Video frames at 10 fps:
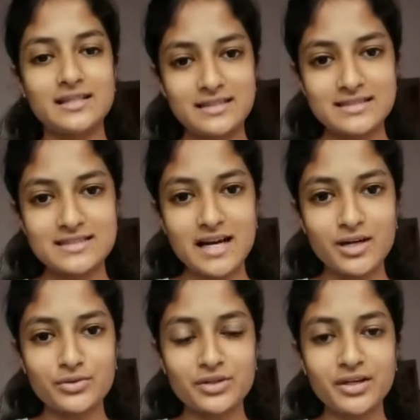This is
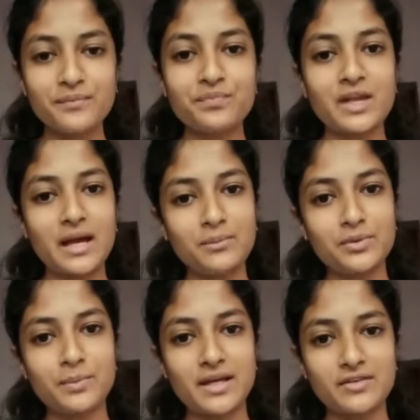Karunya. I'm
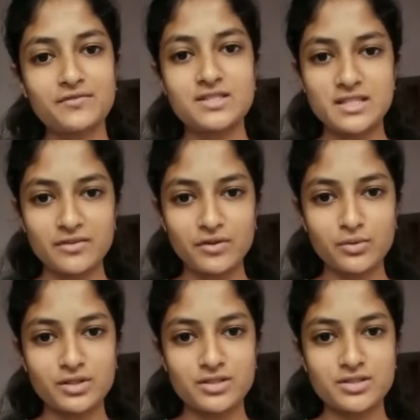preparing for CA
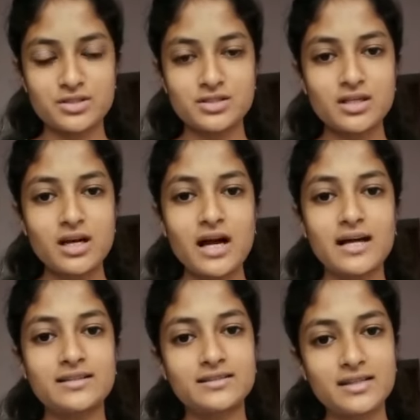Foundation
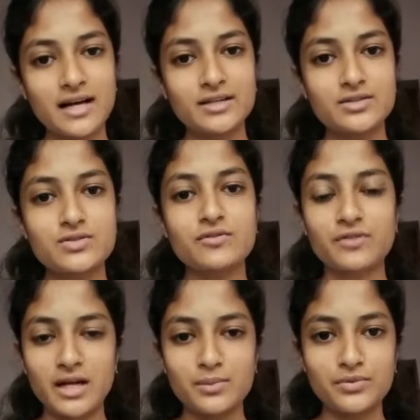under the guidance of
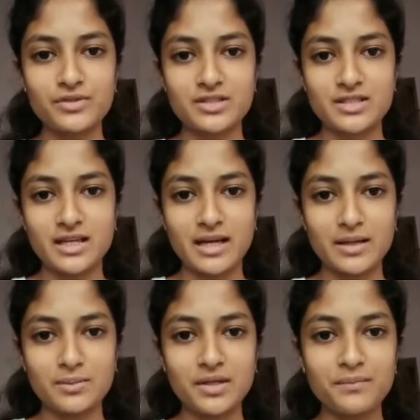Kalpavruksh
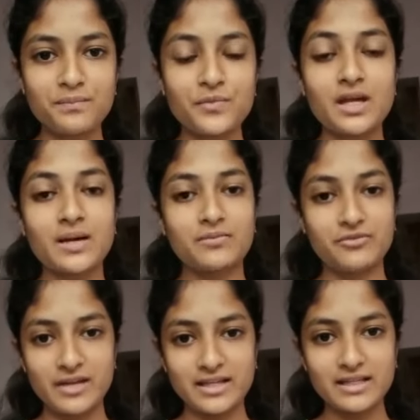Academy. I'm
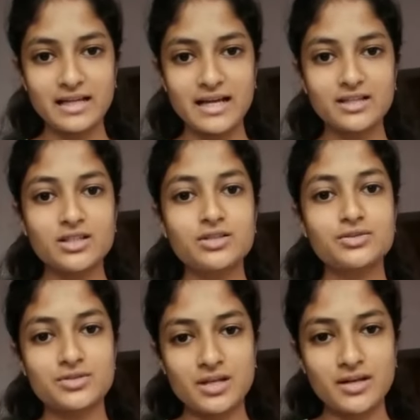very glad
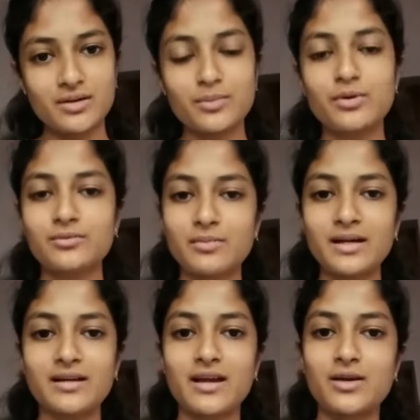to share about
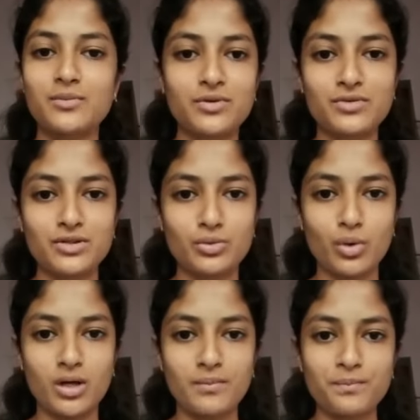my academy with you
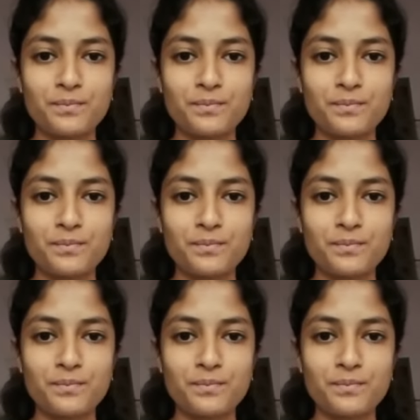all.